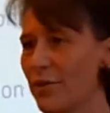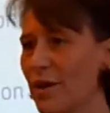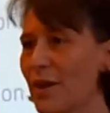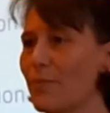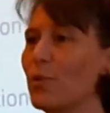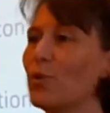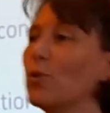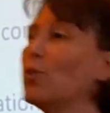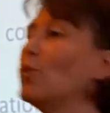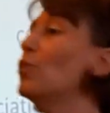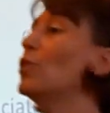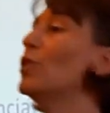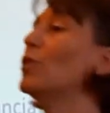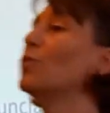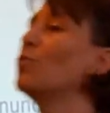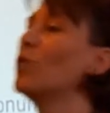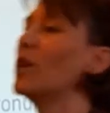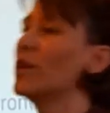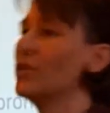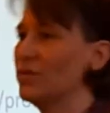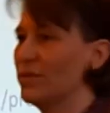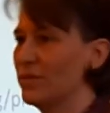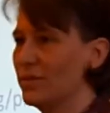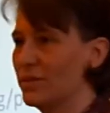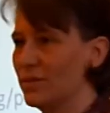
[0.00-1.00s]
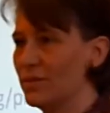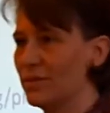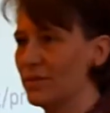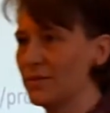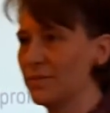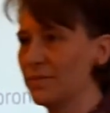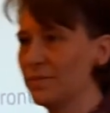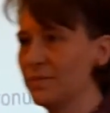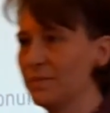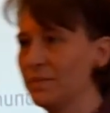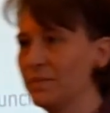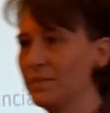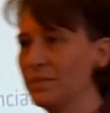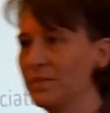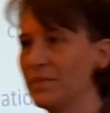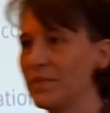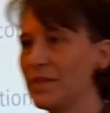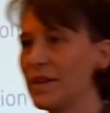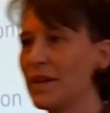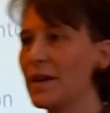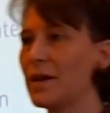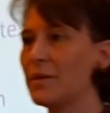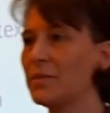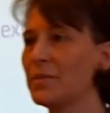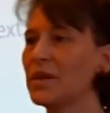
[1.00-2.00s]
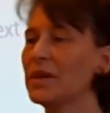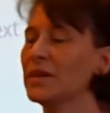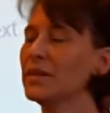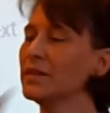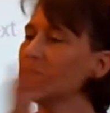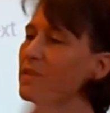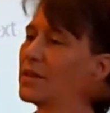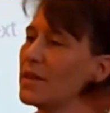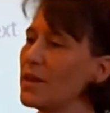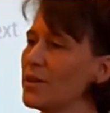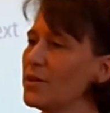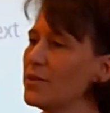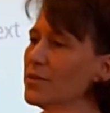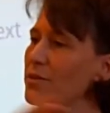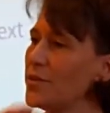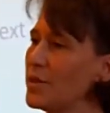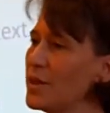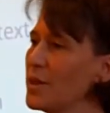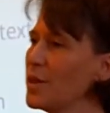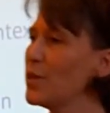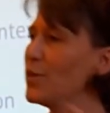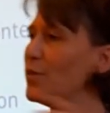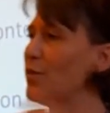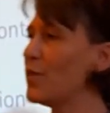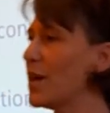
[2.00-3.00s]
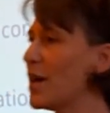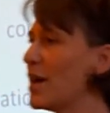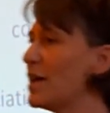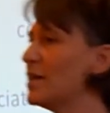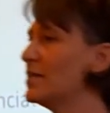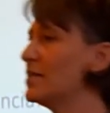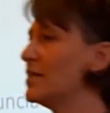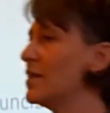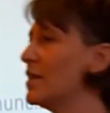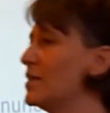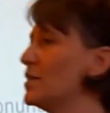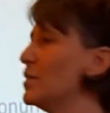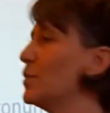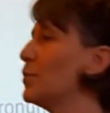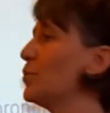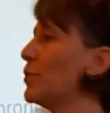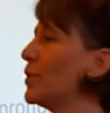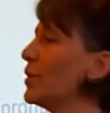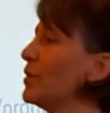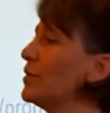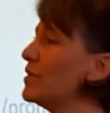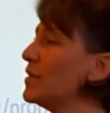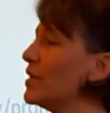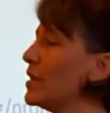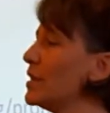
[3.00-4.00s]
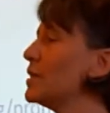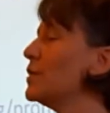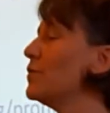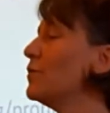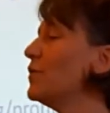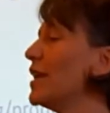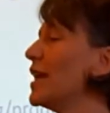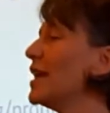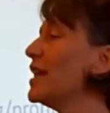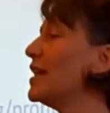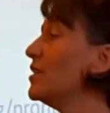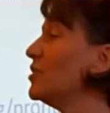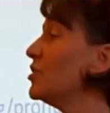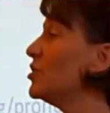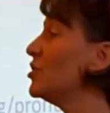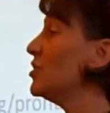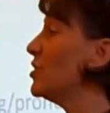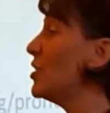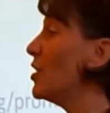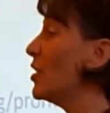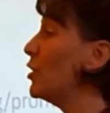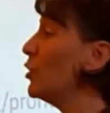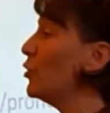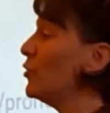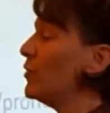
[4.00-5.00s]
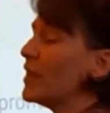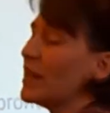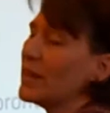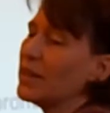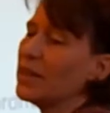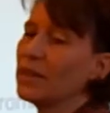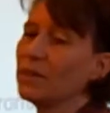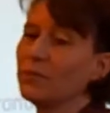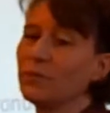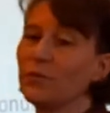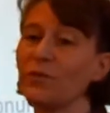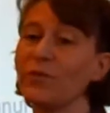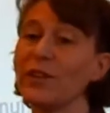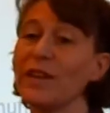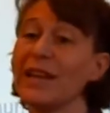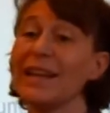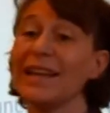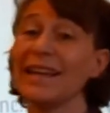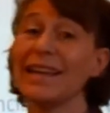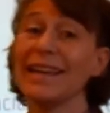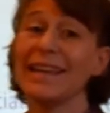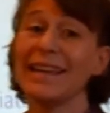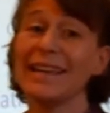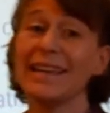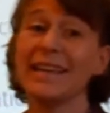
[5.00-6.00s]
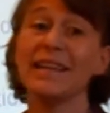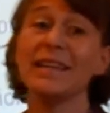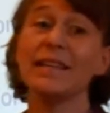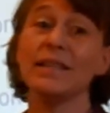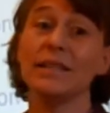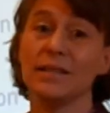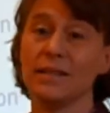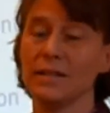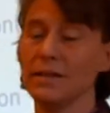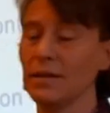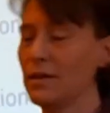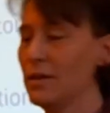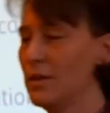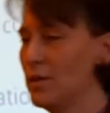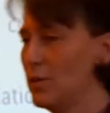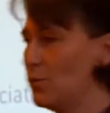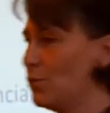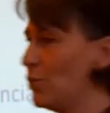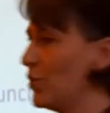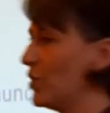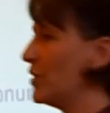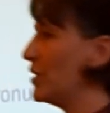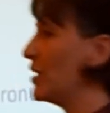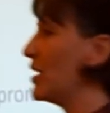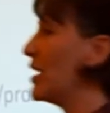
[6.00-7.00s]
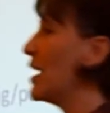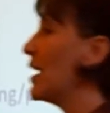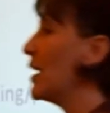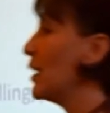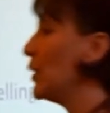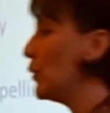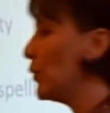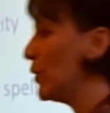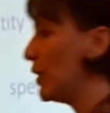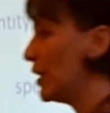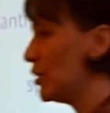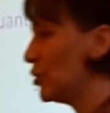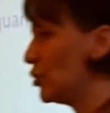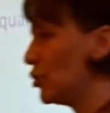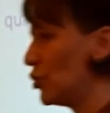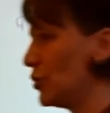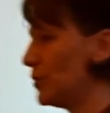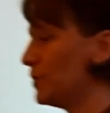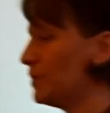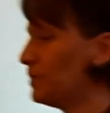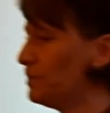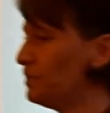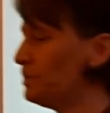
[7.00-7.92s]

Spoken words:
grammar all at once. Yeah? So think of that as a process of getting to know, feeling at ease with the language.